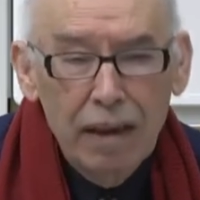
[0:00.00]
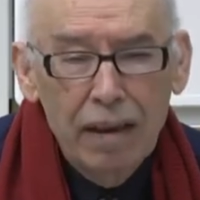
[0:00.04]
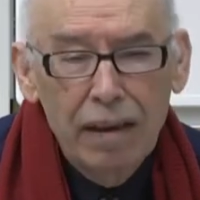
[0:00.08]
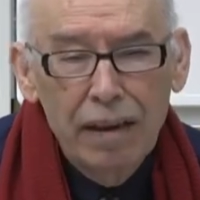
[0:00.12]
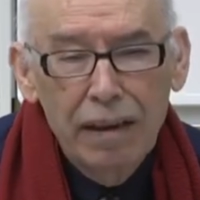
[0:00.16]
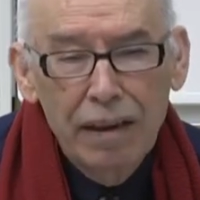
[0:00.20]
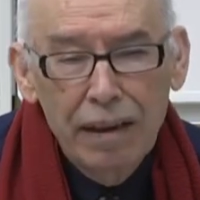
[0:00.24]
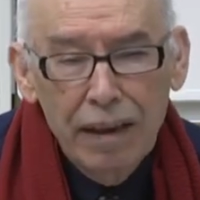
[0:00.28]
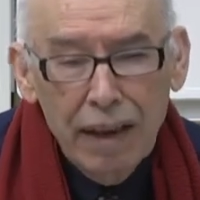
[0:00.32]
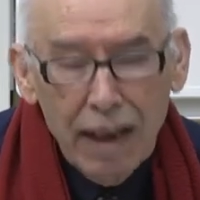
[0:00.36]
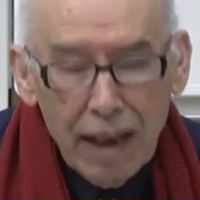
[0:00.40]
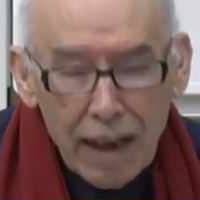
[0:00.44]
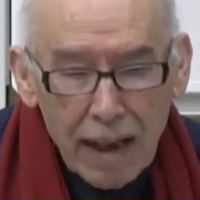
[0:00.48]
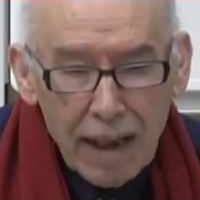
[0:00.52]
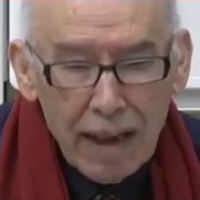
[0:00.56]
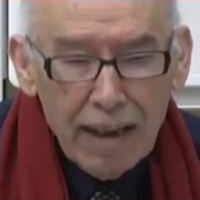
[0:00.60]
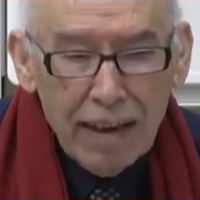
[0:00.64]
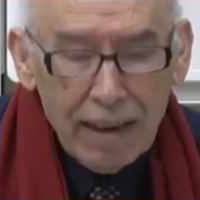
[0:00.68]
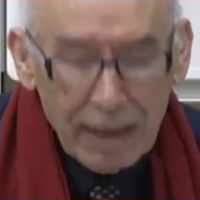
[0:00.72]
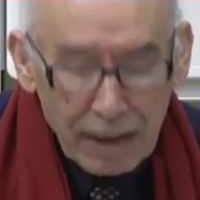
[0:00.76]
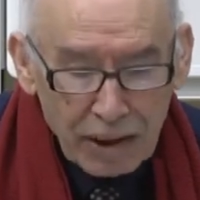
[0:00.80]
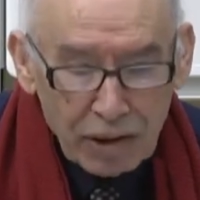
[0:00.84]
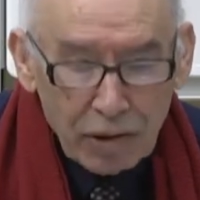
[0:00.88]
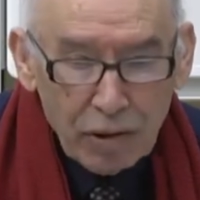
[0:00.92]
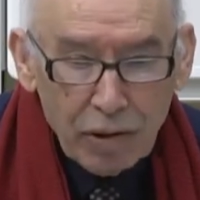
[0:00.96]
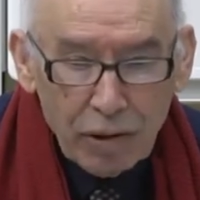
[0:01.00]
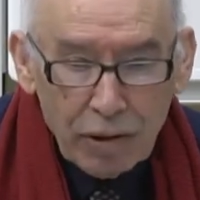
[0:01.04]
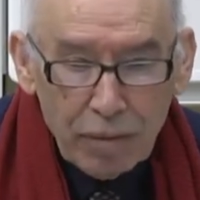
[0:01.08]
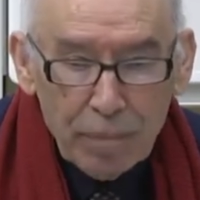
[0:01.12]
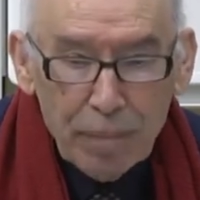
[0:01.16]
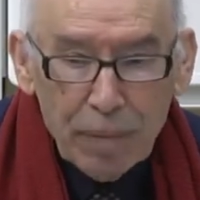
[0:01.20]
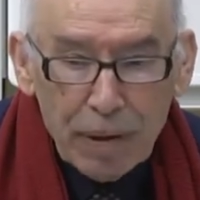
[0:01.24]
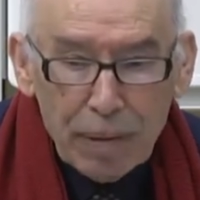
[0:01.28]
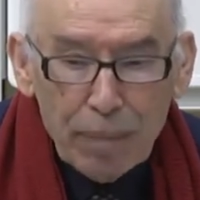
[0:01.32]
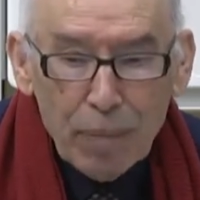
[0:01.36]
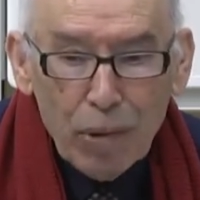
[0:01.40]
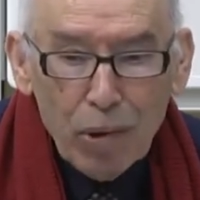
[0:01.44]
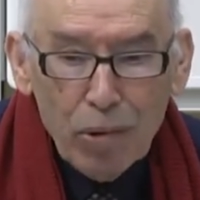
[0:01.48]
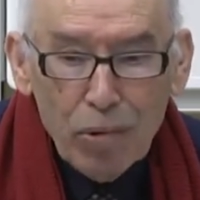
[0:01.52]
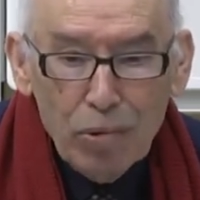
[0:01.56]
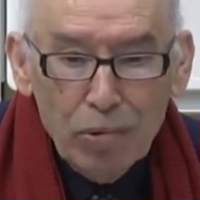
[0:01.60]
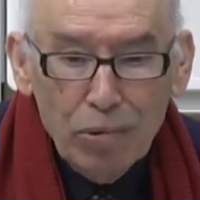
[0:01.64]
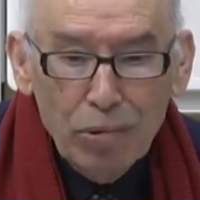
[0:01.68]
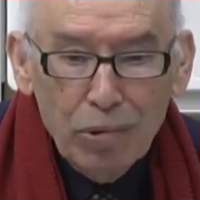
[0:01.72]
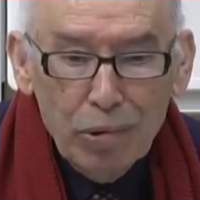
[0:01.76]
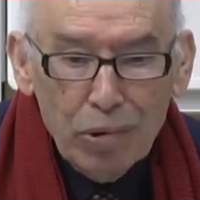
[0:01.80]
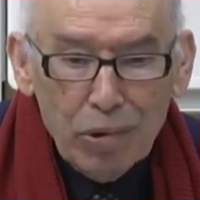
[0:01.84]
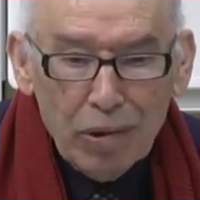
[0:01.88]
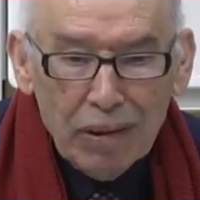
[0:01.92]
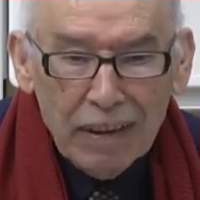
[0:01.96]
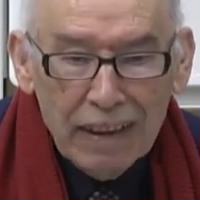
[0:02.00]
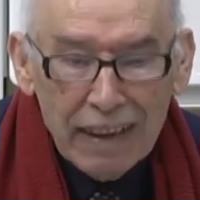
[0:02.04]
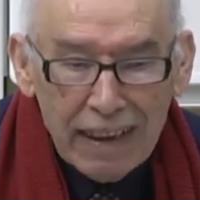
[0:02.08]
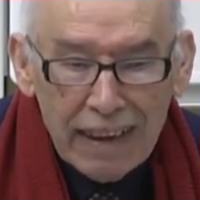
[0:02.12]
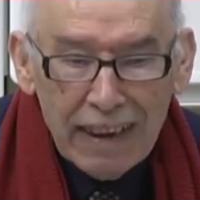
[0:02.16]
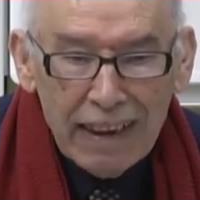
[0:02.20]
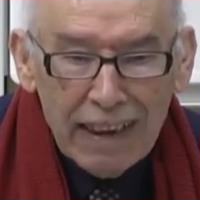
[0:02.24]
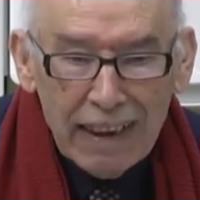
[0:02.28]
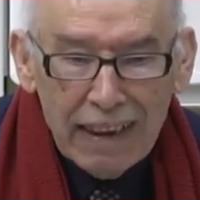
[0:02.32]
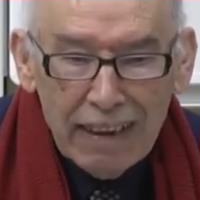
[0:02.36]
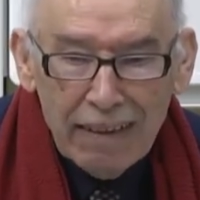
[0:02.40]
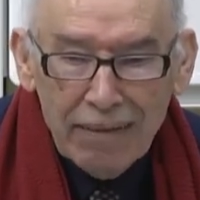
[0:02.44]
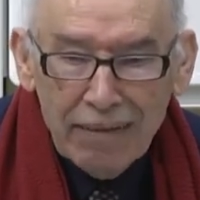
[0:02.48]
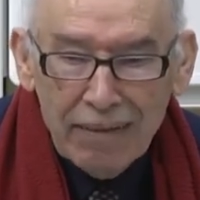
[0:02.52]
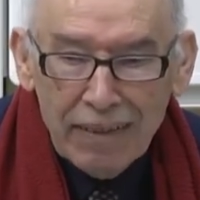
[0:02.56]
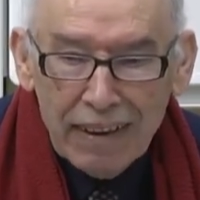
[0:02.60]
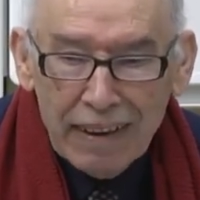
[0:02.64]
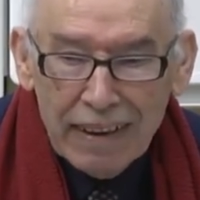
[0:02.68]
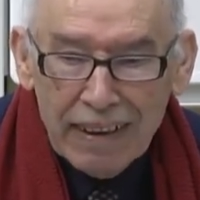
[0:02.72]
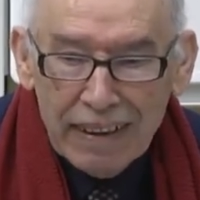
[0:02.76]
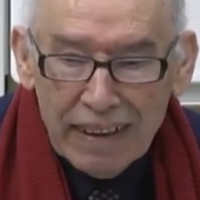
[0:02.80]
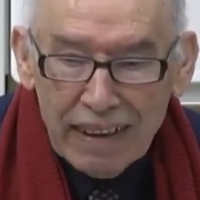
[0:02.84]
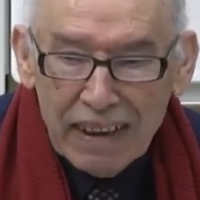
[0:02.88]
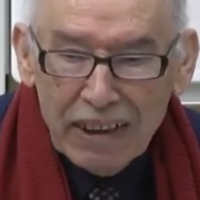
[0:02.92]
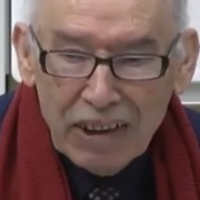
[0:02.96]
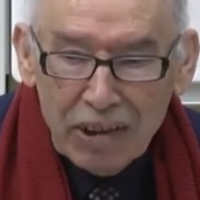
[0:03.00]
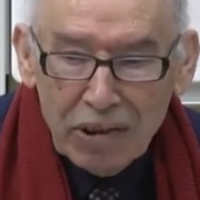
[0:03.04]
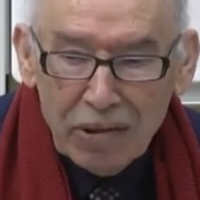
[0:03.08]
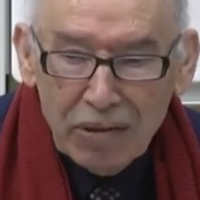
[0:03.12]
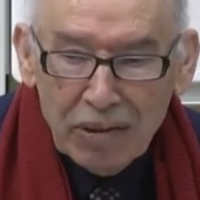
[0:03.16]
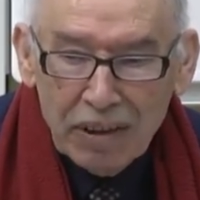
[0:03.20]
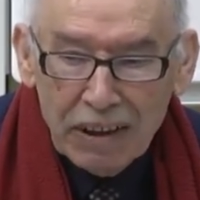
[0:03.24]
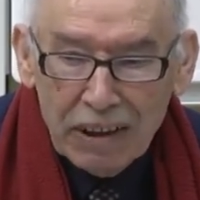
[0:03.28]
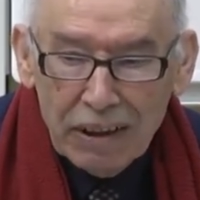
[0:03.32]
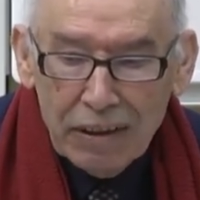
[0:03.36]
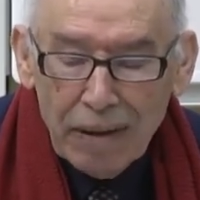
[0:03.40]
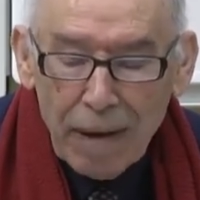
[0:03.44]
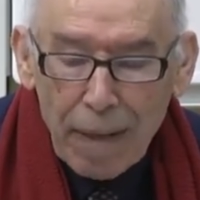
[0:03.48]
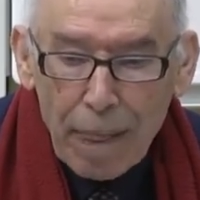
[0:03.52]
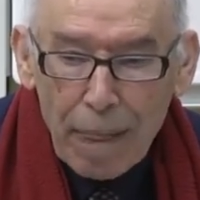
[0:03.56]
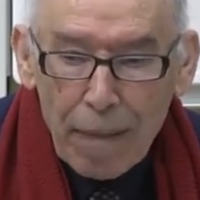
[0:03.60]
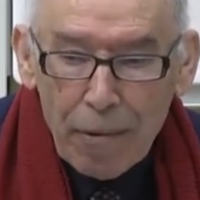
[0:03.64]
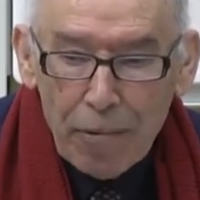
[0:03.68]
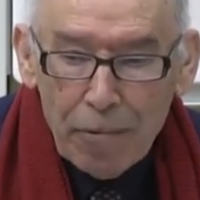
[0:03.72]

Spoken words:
in health, and so on. People who do not live in this country